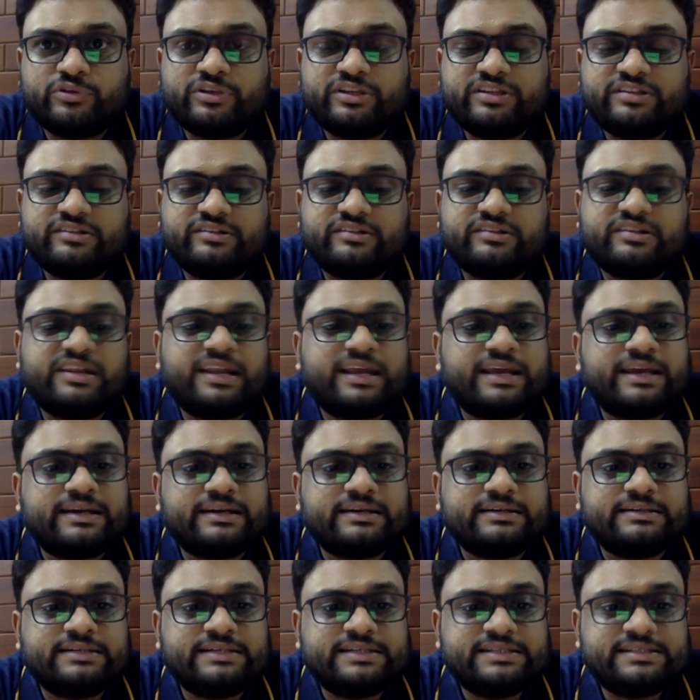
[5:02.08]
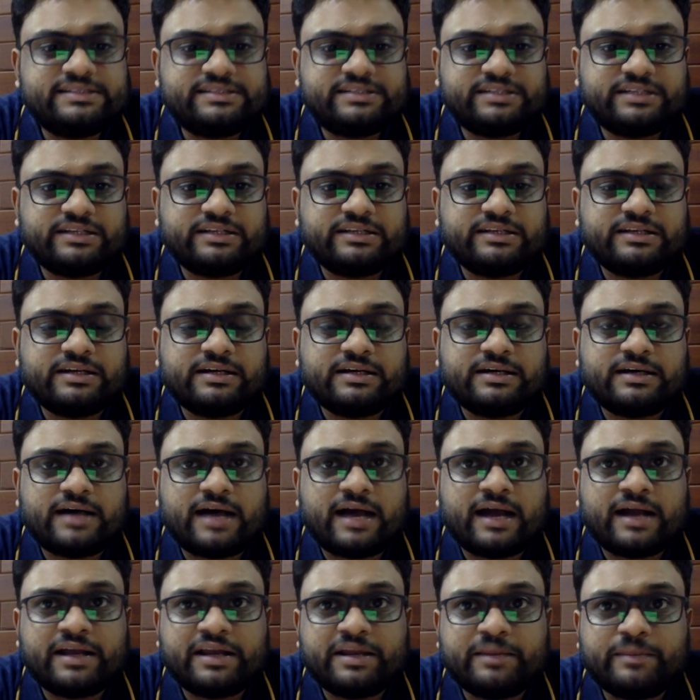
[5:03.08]
this is like a digital
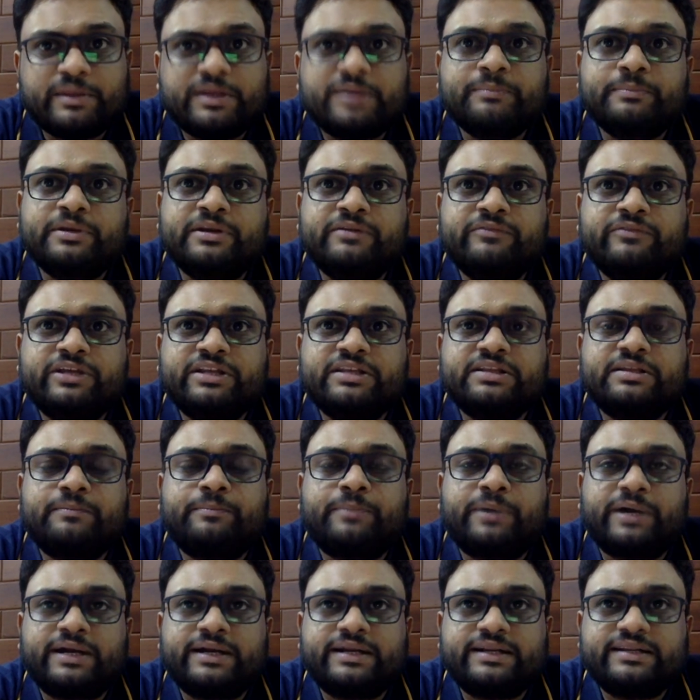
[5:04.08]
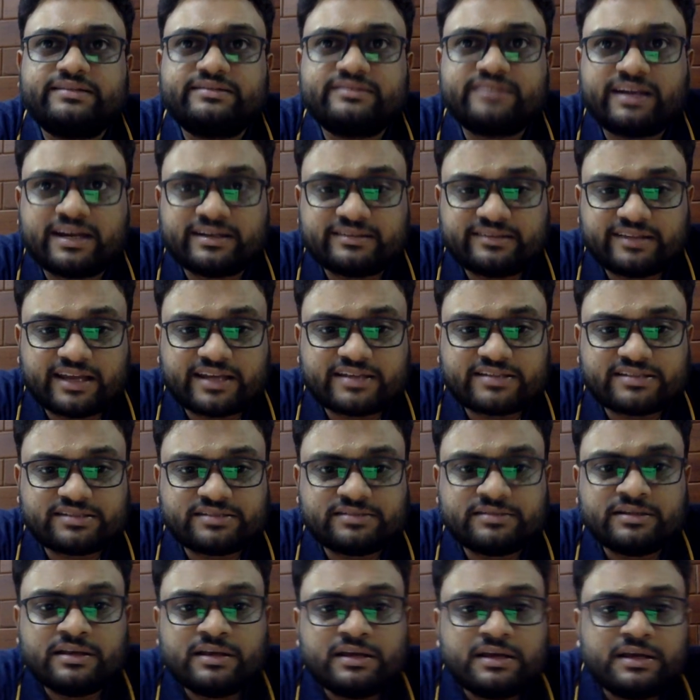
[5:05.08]
agreement between the parties transaction
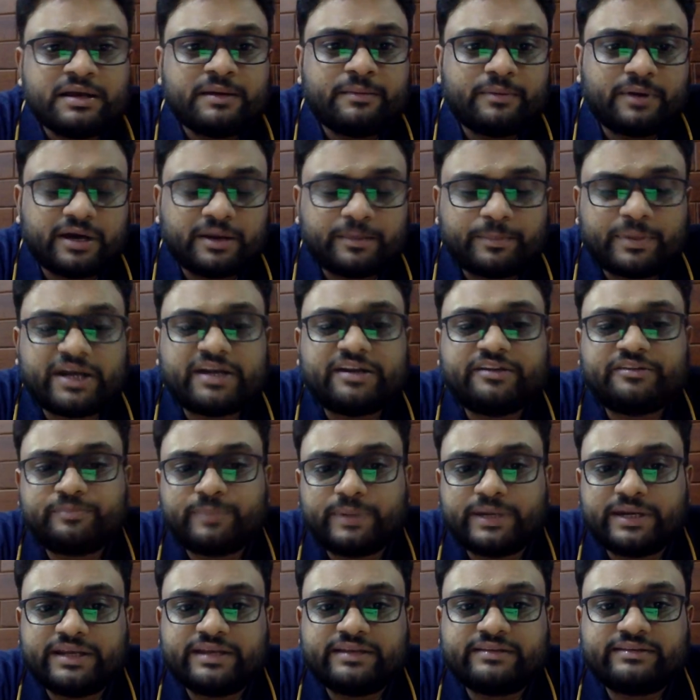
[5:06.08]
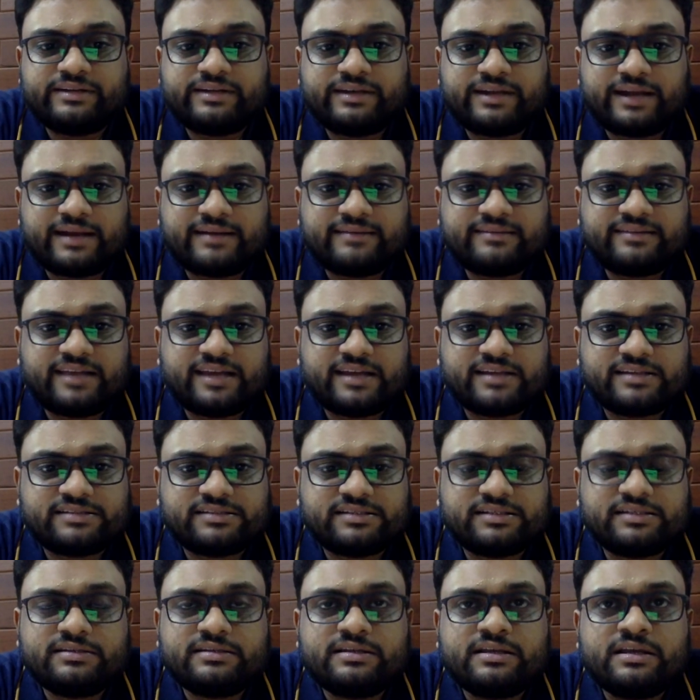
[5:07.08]
participating in the
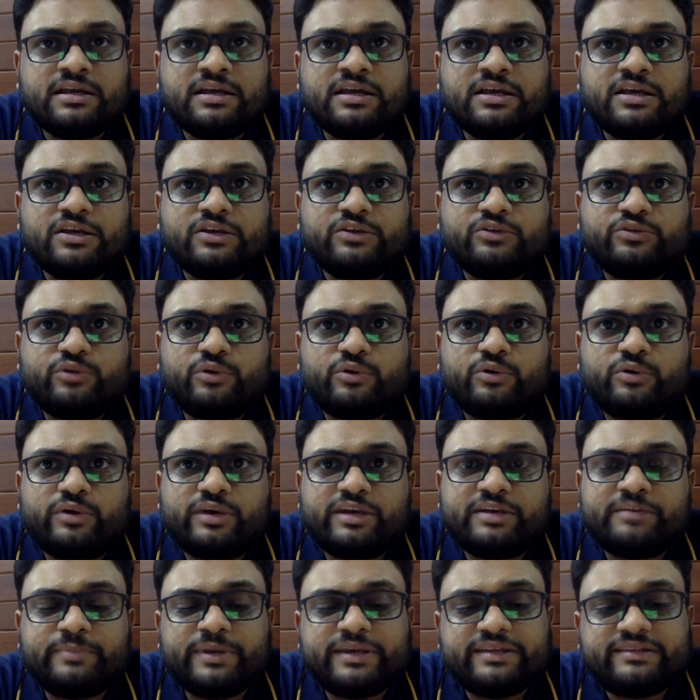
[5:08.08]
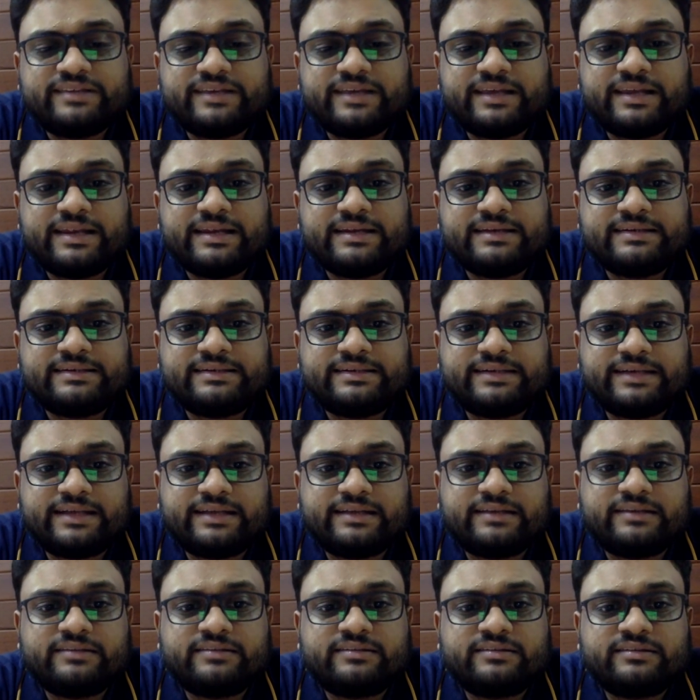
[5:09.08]
transaction. So it basically
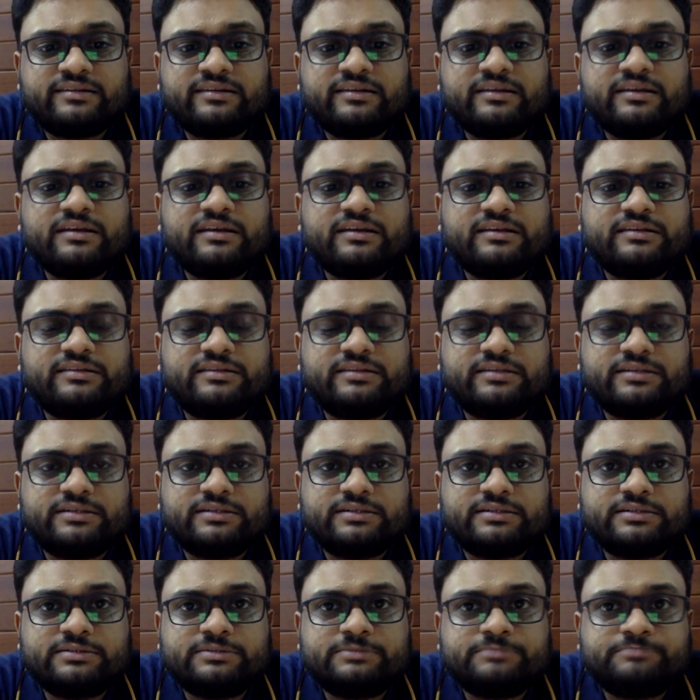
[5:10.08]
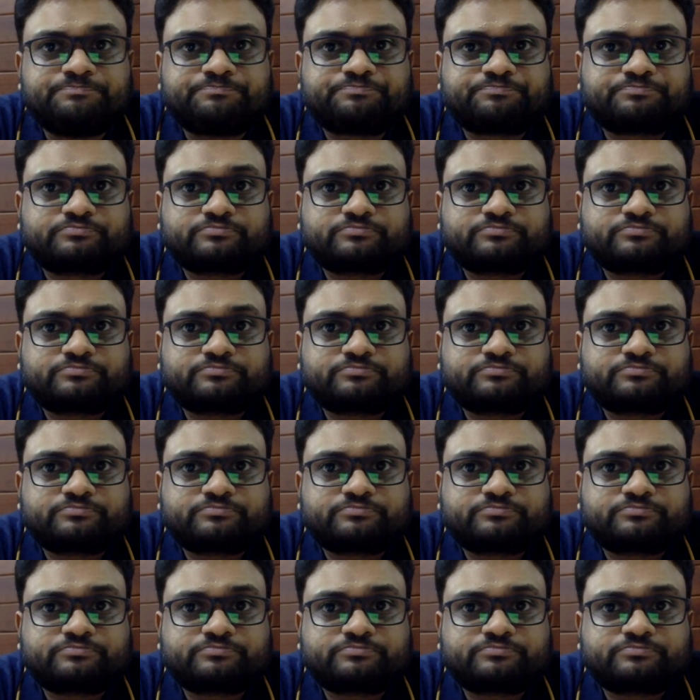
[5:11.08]
tells the